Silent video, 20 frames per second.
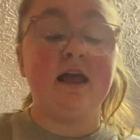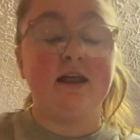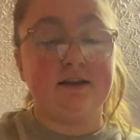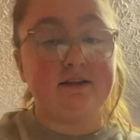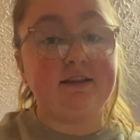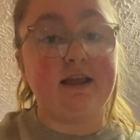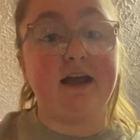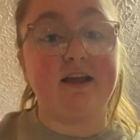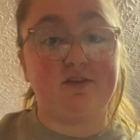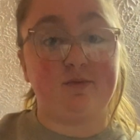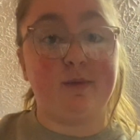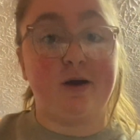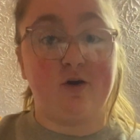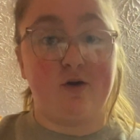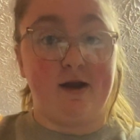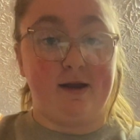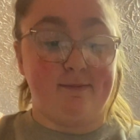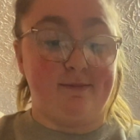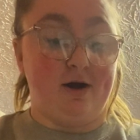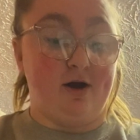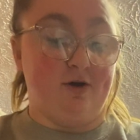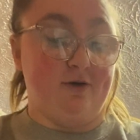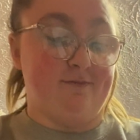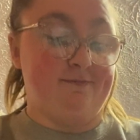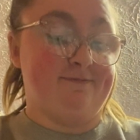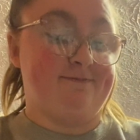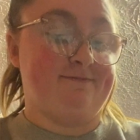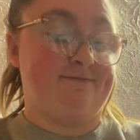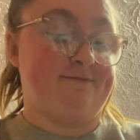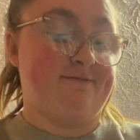That's my grandpa.
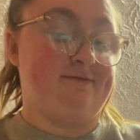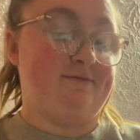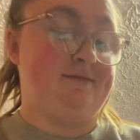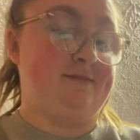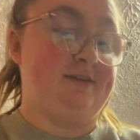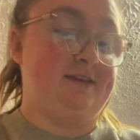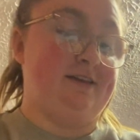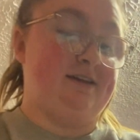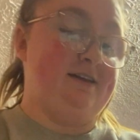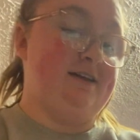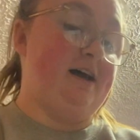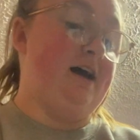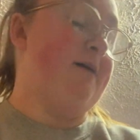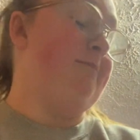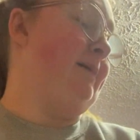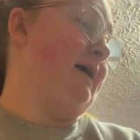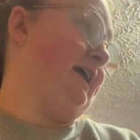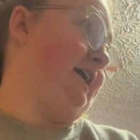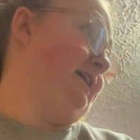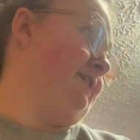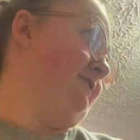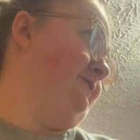I'm making a